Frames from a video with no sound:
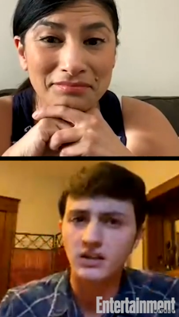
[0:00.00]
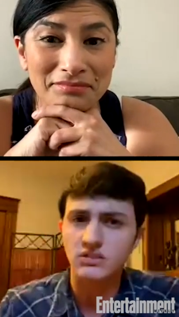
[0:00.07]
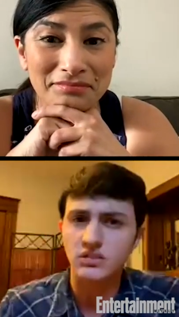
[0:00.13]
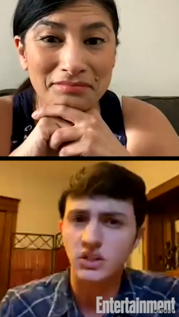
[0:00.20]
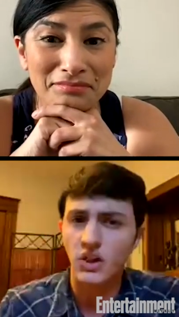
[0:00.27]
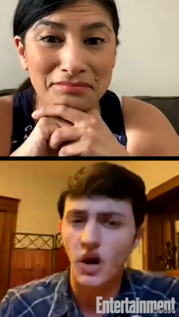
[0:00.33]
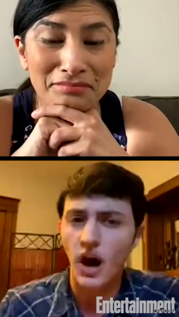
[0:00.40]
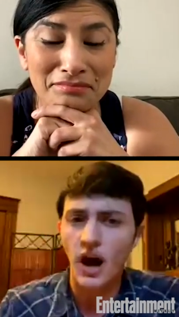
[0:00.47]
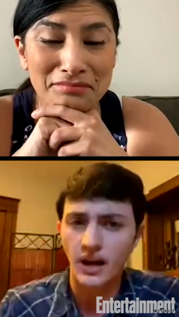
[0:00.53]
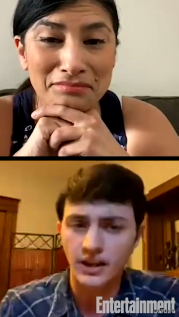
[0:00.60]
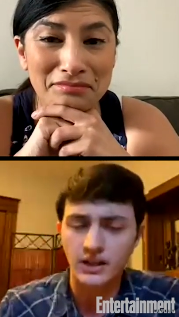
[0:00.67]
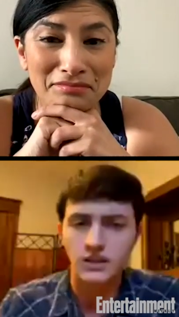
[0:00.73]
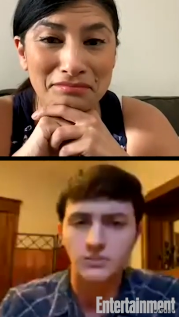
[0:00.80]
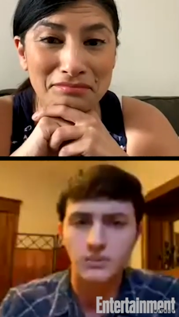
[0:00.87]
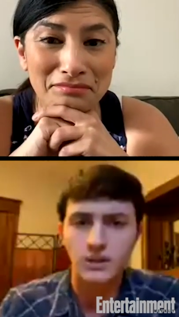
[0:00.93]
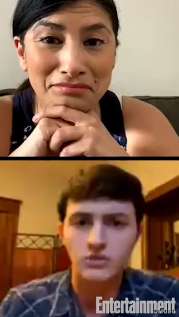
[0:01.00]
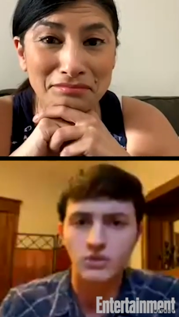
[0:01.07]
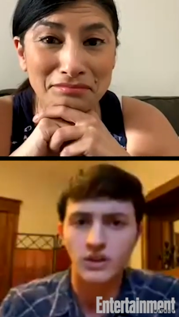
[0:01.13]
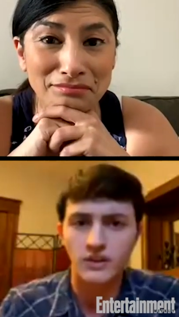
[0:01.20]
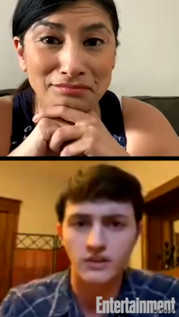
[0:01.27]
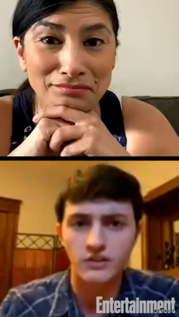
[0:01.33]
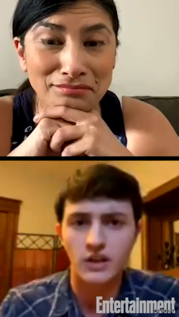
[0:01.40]
Speaker 1: you know, Hawk and
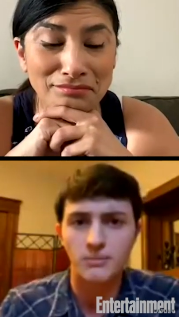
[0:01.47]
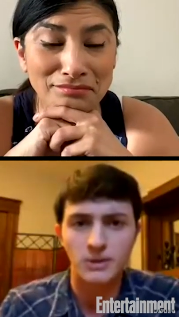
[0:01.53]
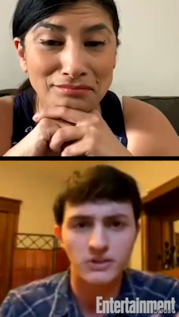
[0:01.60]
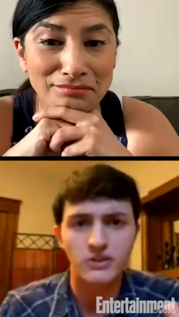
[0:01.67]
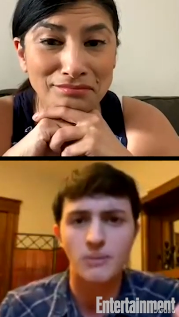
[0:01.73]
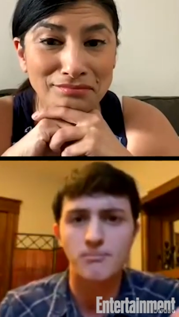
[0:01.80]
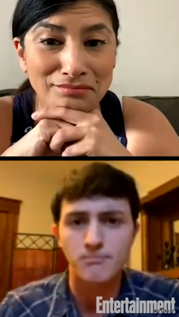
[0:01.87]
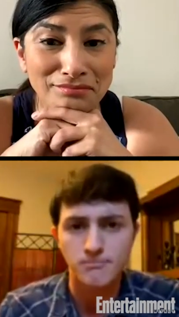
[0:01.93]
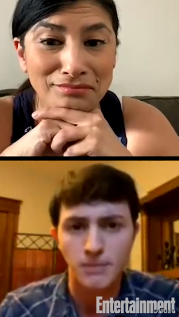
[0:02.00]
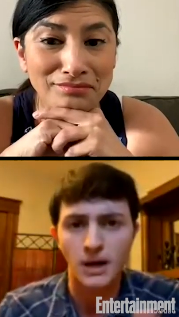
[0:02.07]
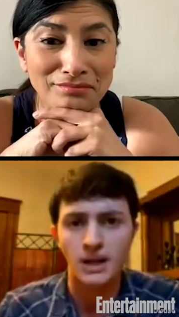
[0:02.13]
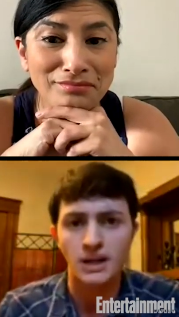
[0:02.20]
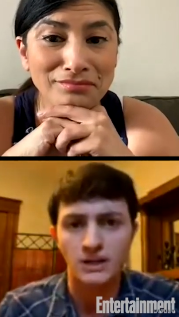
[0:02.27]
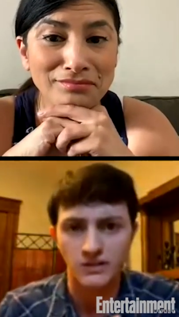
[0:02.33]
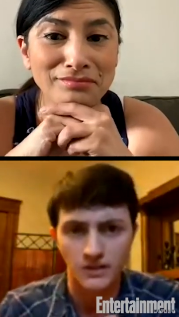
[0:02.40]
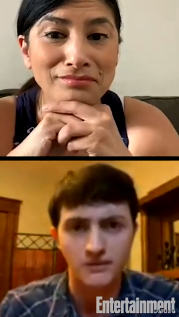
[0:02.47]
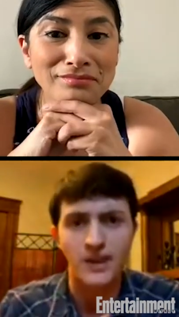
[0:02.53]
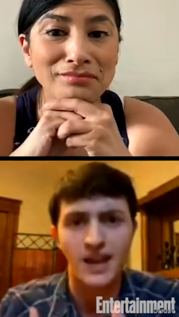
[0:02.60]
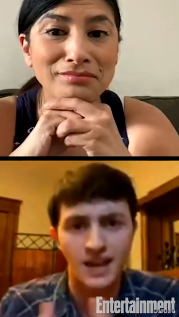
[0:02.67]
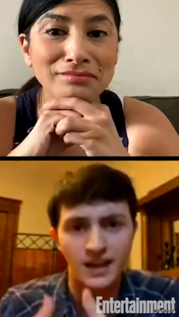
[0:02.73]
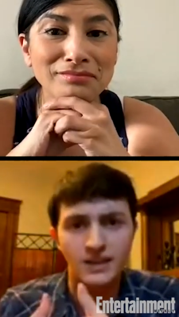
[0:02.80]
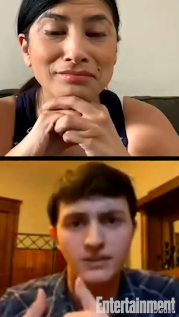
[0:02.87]
Demetri, there's going to be some buttings of
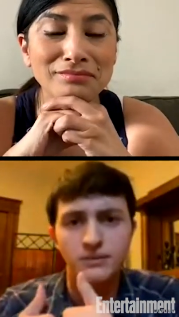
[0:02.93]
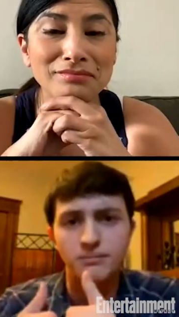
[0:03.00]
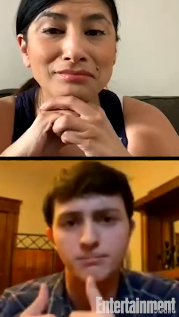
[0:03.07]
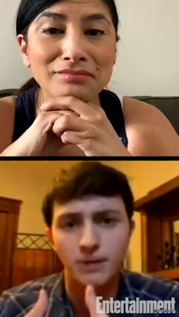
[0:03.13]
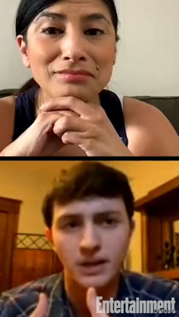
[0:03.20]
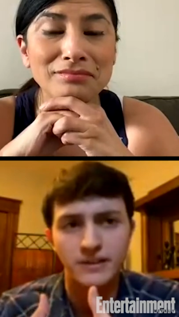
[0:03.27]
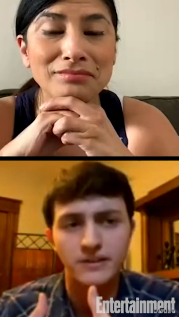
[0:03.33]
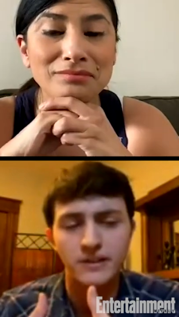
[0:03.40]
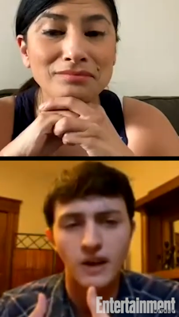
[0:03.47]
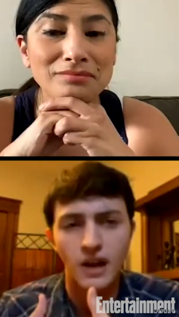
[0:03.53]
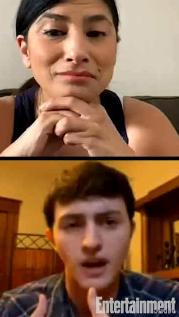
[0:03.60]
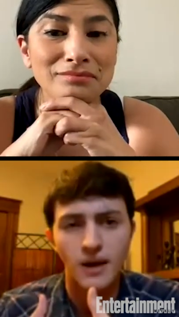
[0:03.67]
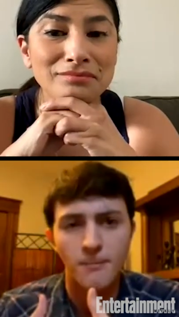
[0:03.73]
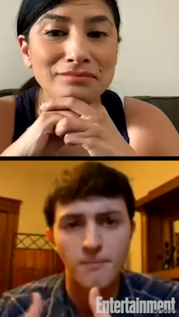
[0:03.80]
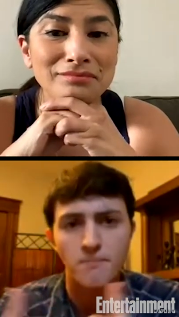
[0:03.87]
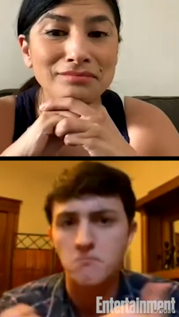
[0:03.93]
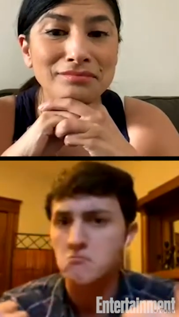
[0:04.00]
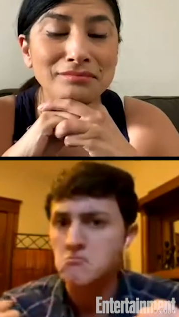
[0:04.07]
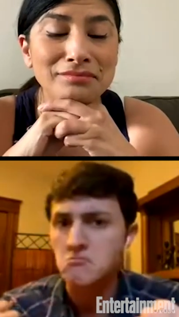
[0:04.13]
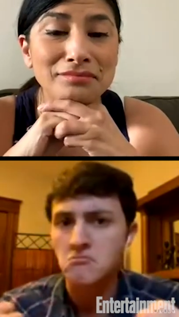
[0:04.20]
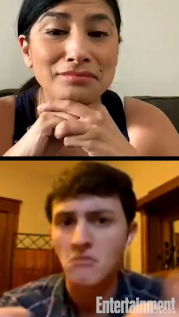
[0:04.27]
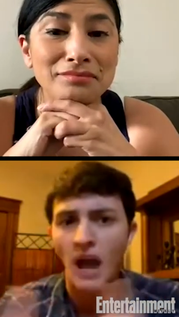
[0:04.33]
heads, but...
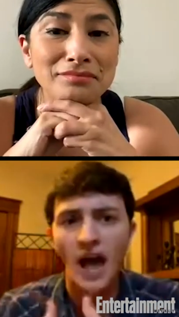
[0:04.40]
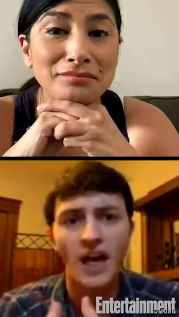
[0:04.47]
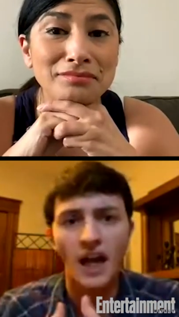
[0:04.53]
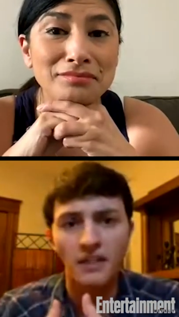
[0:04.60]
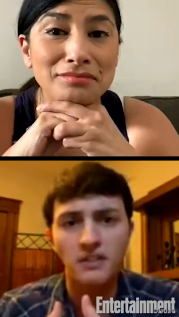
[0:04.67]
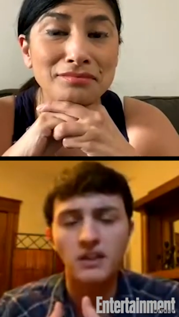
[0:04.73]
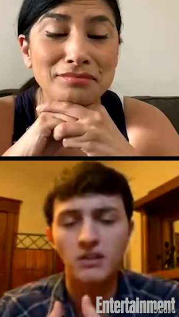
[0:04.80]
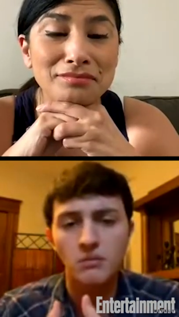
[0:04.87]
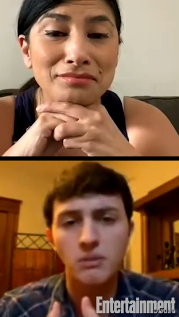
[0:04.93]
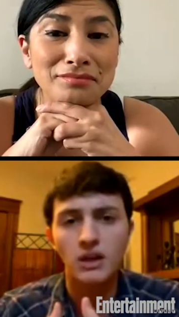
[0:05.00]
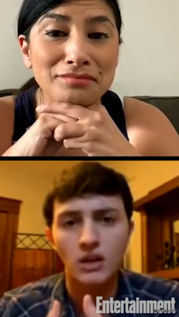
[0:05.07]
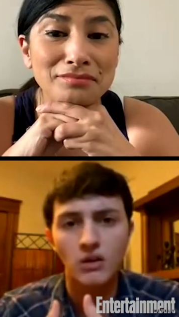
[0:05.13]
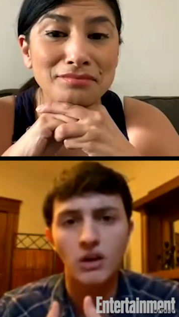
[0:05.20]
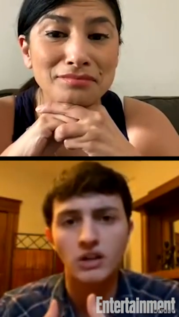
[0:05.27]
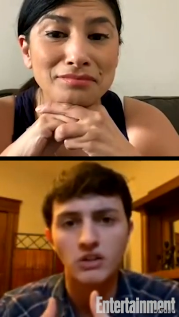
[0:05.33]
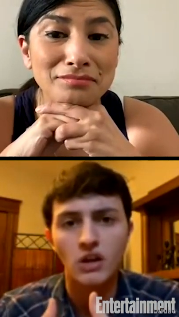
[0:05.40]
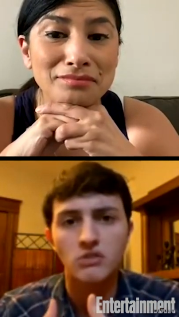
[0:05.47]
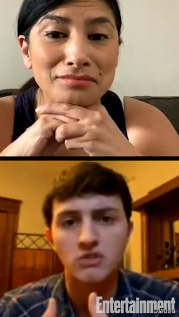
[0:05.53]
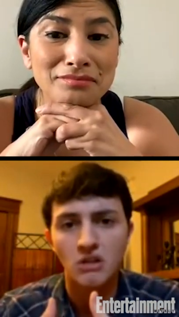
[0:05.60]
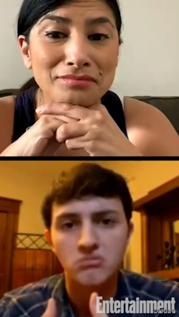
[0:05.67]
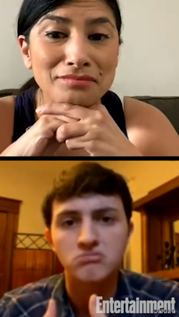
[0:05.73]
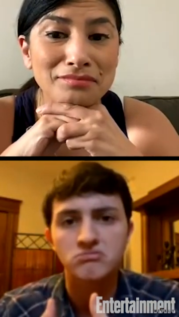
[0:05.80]
I think they'll make a great
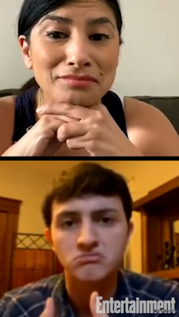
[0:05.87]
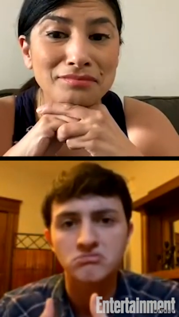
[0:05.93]
dojo.